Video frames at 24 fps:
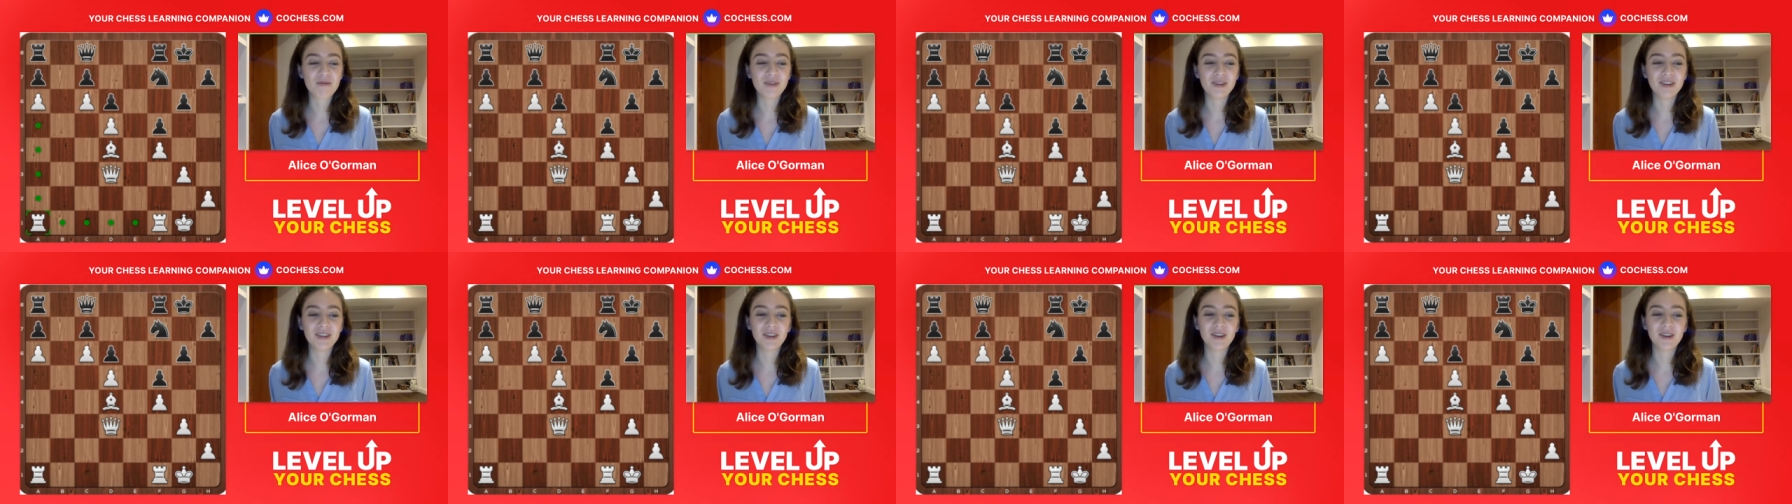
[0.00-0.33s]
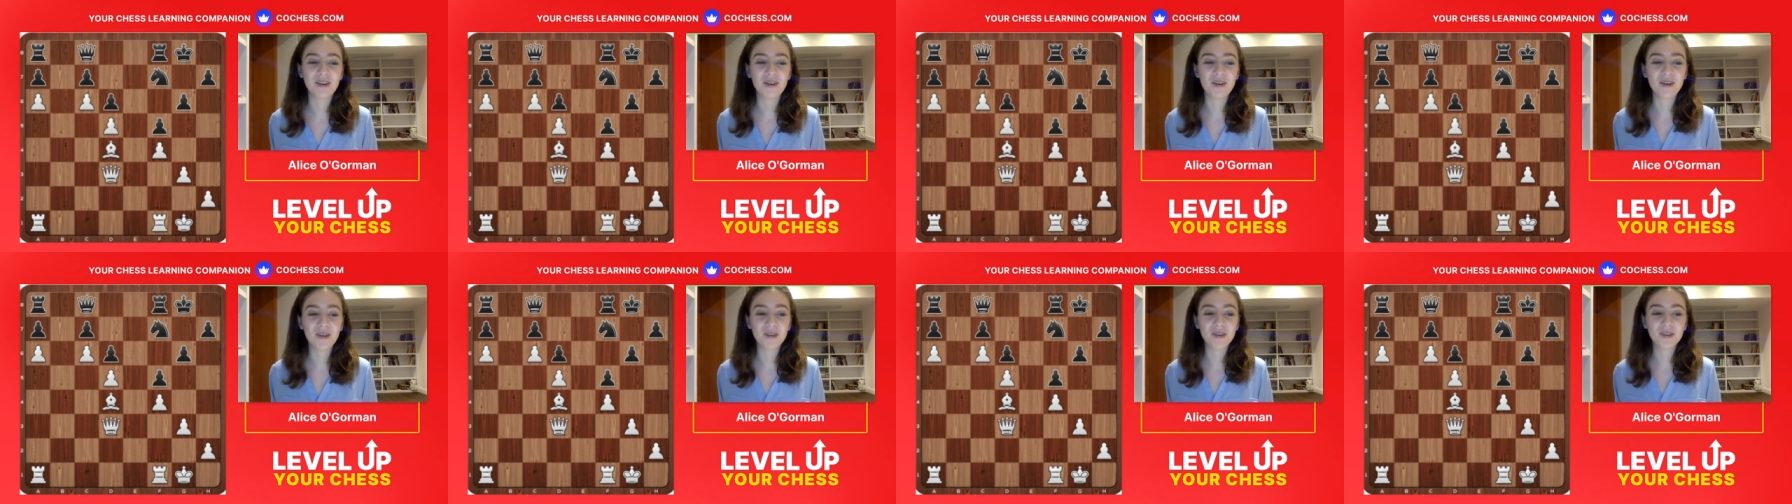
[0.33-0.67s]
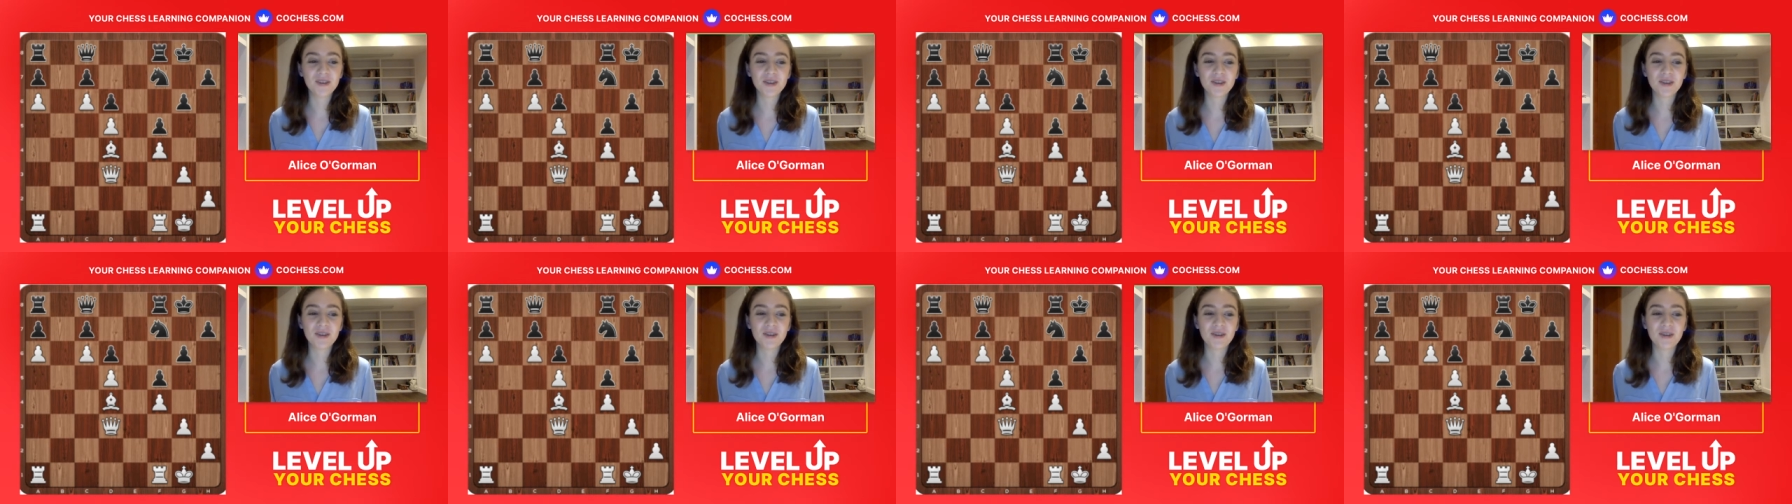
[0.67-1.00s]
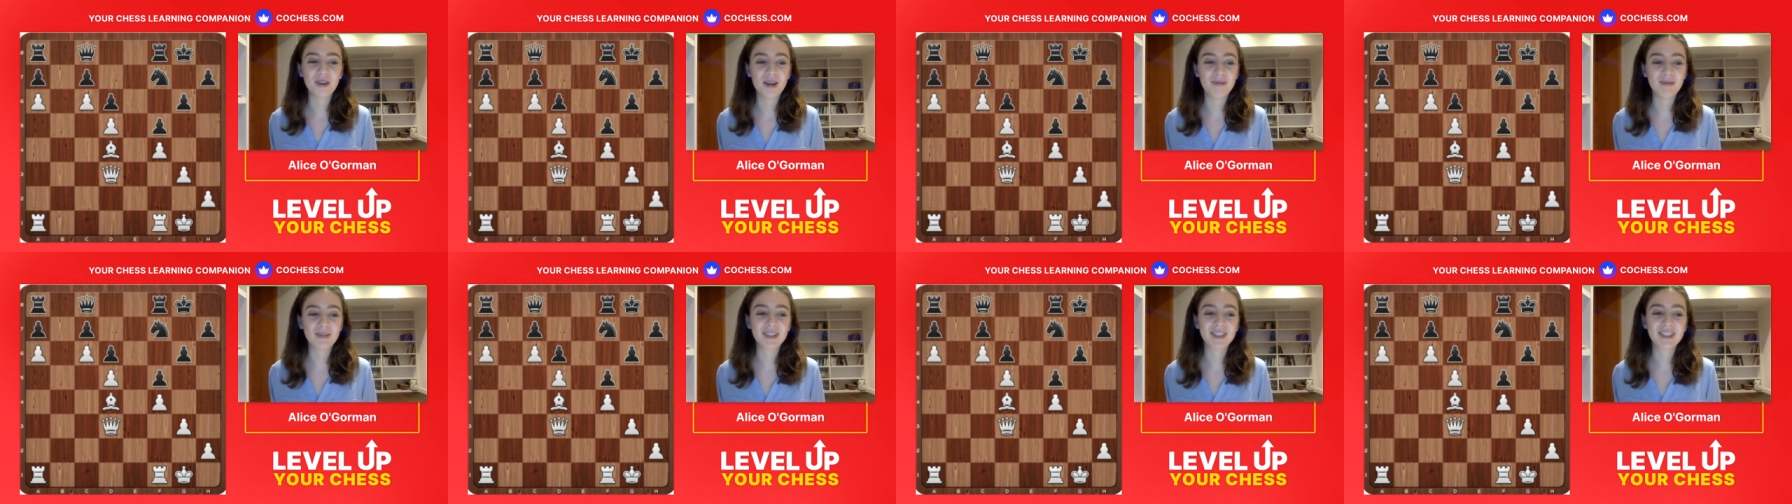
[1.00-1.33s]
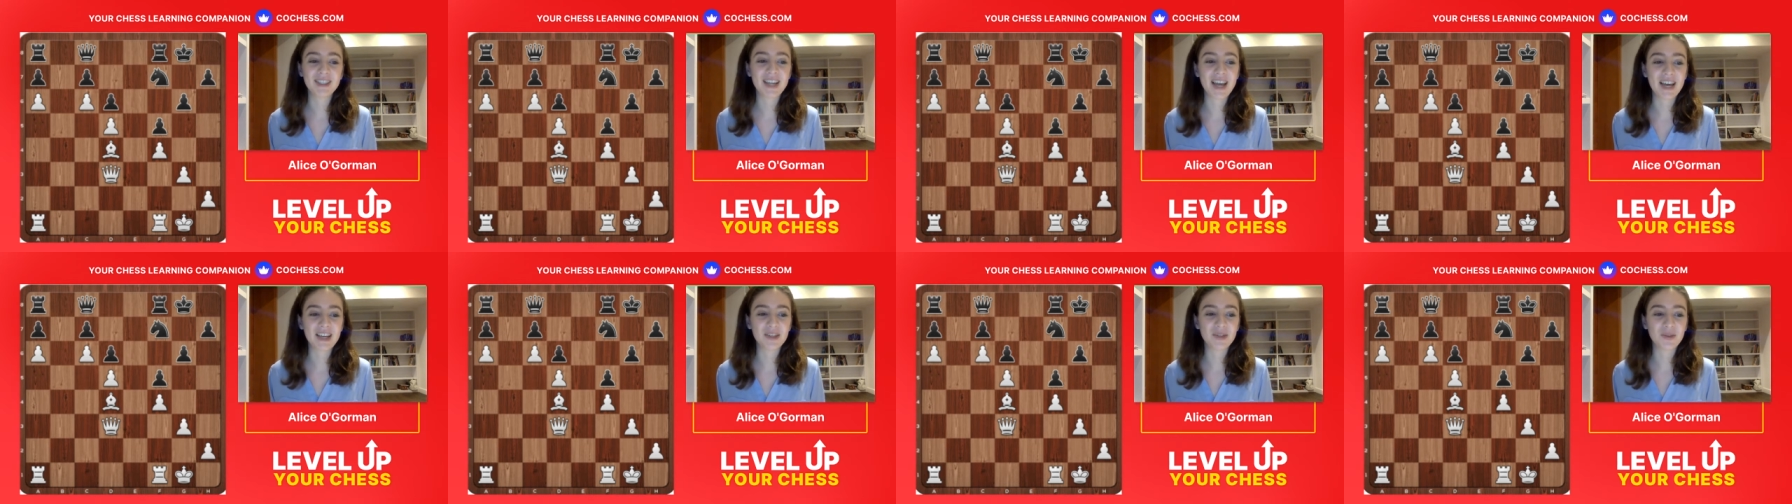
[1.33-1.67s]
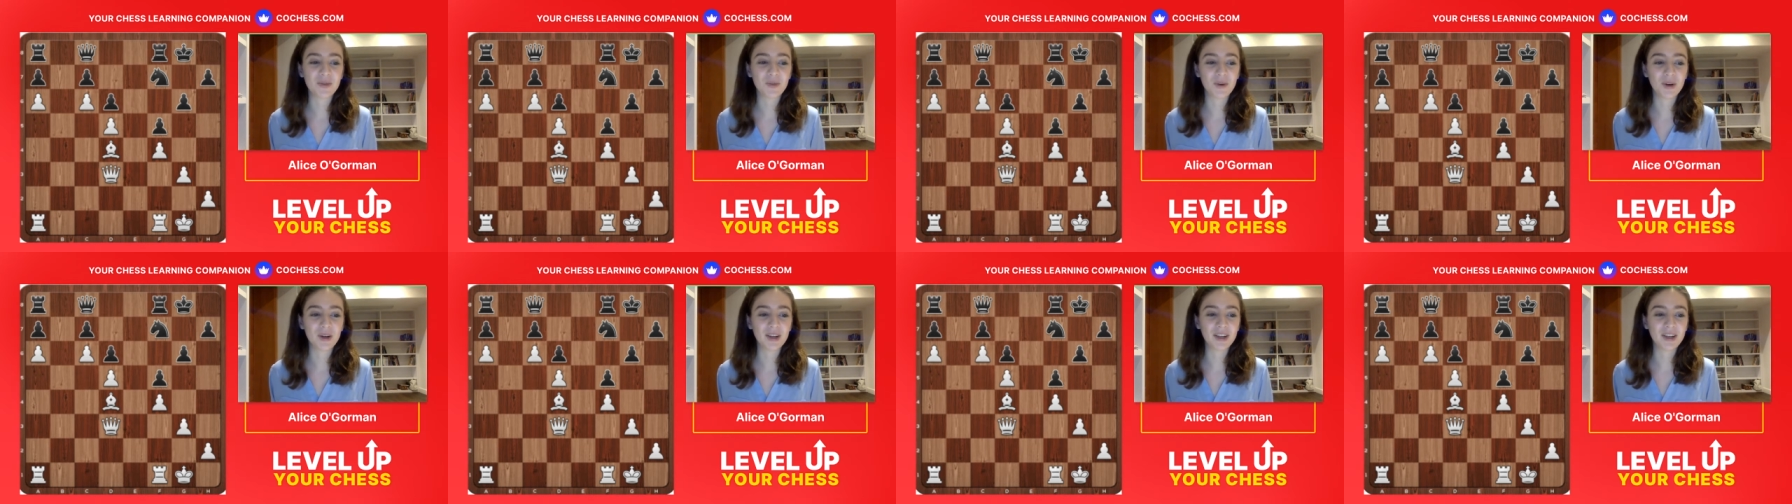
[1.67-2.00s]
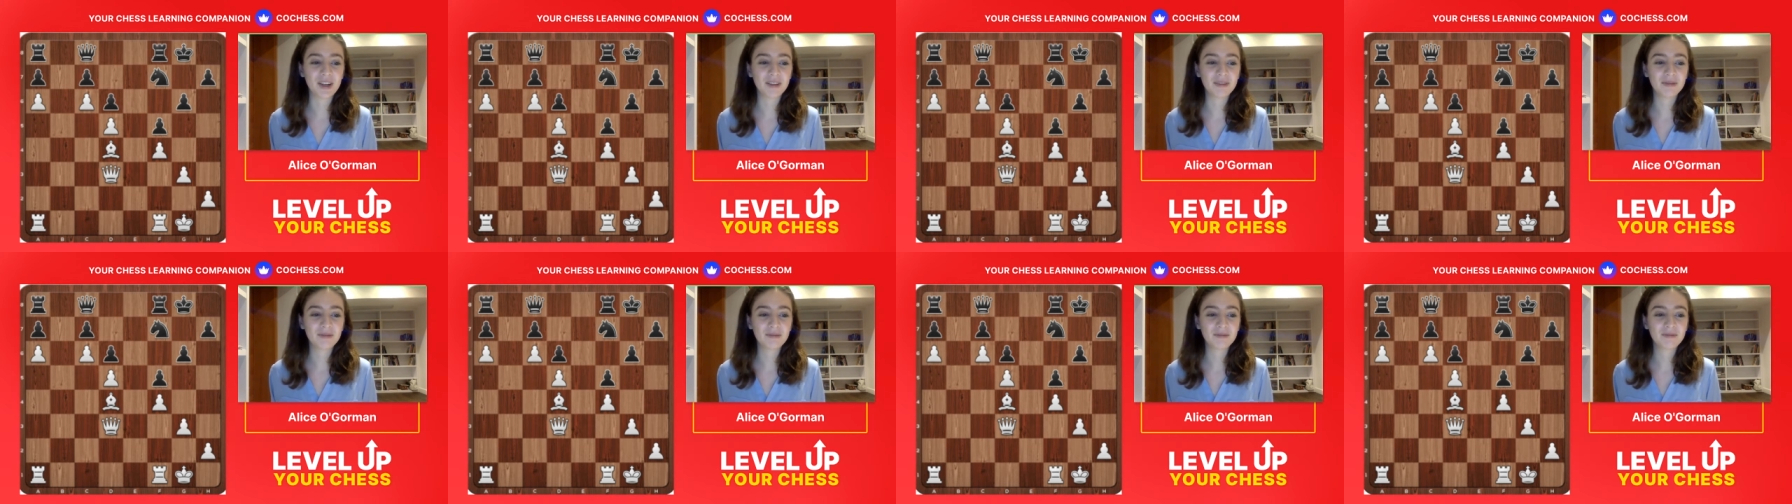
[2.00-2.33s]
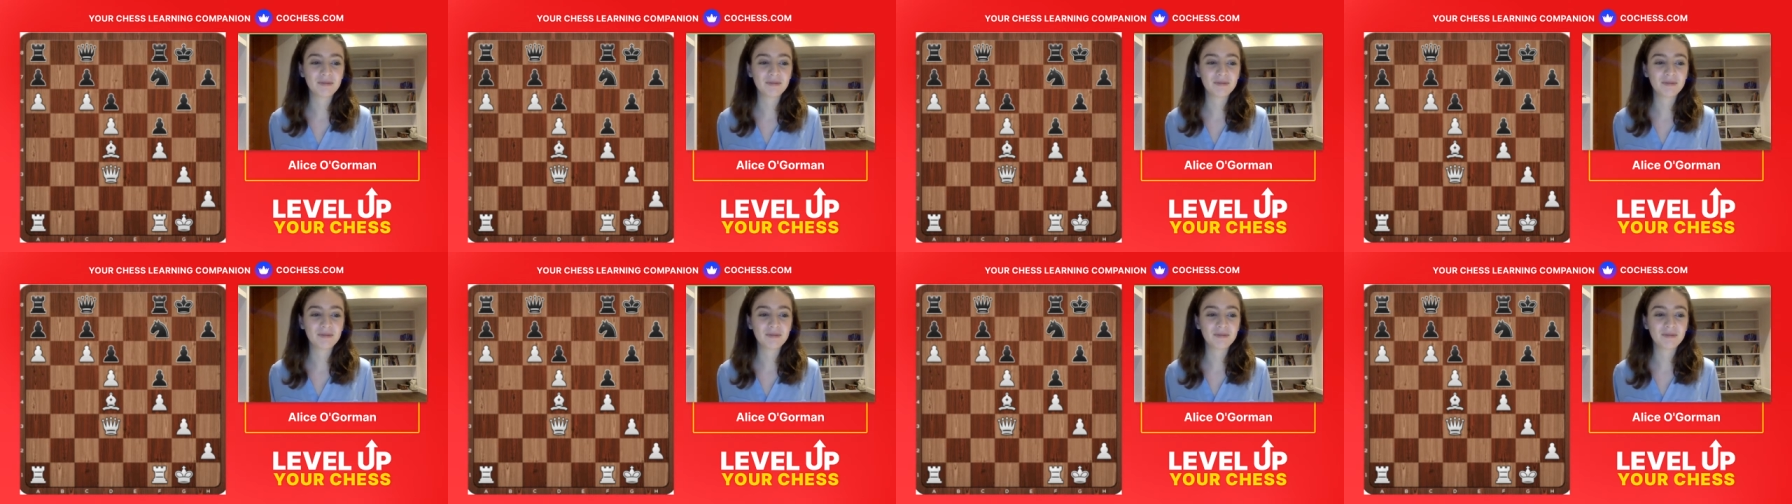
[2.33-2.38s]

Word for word: point at all, so I'm just glad it's working.